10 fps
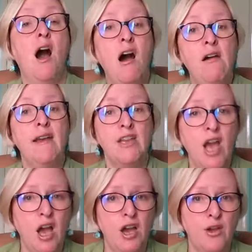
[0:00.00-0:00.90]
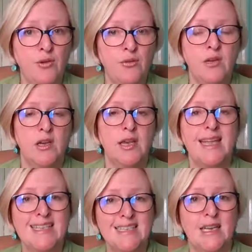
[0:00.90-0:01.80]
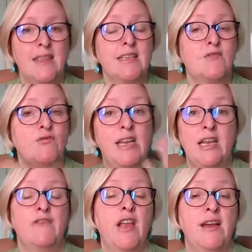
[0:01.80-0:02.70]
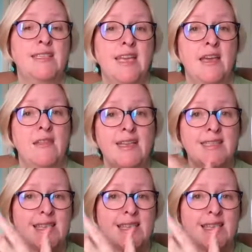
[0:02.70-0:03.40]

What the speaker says: I know instantly that's a really lovely idea, and